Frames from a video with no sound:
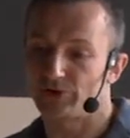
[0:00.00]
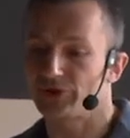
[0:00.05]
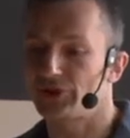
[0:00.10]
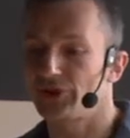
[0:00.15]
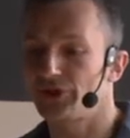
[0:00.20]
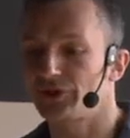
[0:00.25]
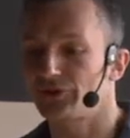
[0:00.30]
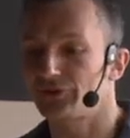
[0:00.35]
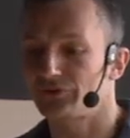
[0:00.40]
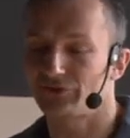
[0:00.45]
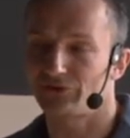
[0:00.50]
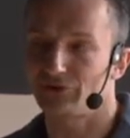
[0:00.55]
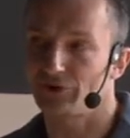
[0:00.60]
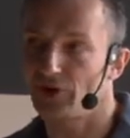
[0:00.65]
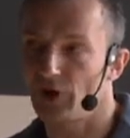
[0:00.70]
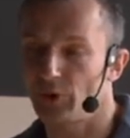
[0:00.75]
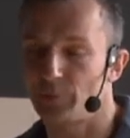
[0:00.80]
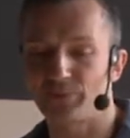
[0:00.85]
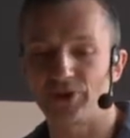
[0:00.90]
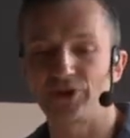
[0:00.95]
He's
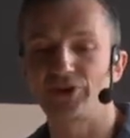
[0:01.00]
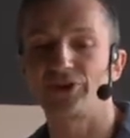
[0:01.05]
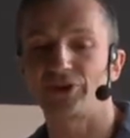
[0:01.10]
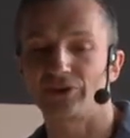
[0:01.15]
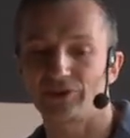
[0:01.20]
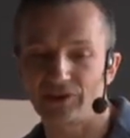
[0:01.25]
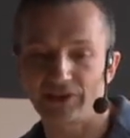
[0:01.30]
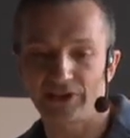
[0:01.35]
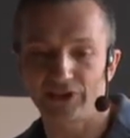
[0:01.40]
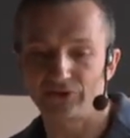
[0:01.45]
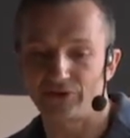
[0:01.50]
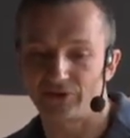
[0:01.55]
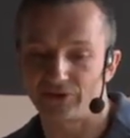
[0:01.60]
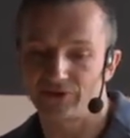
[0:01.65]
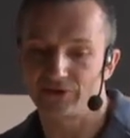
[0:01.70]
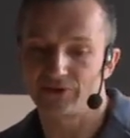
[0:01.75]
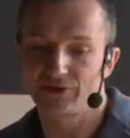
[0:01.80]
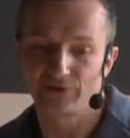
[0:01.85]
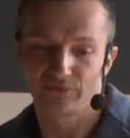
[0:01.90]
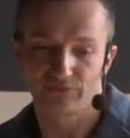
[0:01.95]
an opinion leader
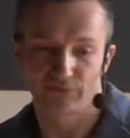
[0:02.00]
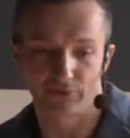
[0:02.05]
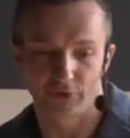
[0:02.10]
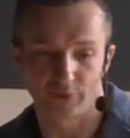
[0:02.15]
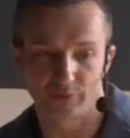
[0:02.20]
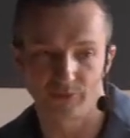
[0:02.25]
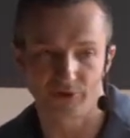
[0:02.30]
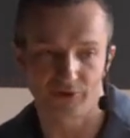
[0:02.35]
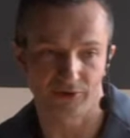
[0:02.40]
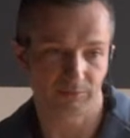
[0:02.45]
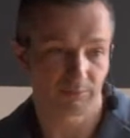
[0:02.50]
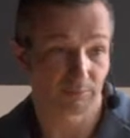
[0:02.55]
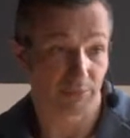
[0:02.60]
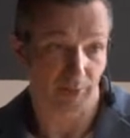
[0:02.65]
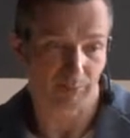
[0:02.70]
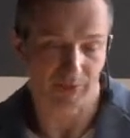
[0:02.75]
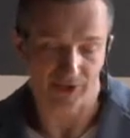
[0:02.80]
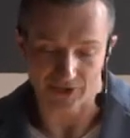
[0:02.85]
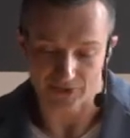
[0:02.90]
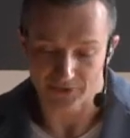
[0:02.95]
from
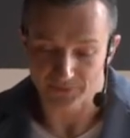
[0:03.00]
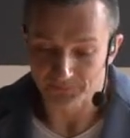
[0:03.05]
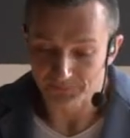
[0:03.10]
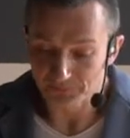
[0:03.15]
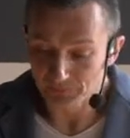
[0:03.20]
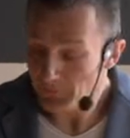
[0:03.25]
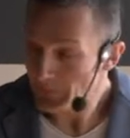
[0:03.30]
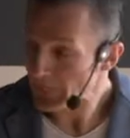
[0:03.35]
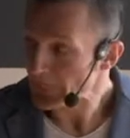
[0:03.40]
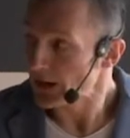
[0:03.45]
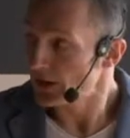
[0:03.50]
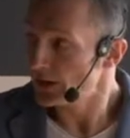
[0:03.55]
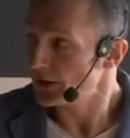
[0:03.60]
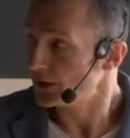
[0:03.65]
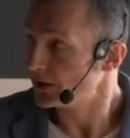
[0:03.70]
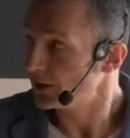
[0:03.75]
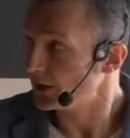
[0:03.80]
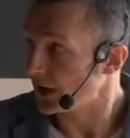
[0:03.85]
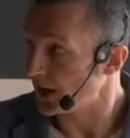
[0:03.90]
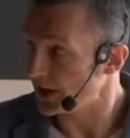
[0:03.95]
public.
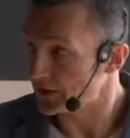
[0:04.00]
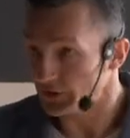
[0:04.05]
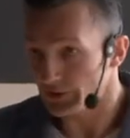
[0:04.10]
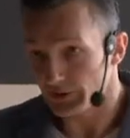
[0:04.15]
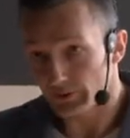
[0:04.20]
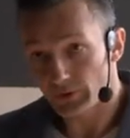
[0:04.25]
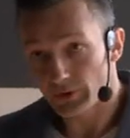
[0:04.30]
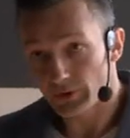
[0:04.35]
And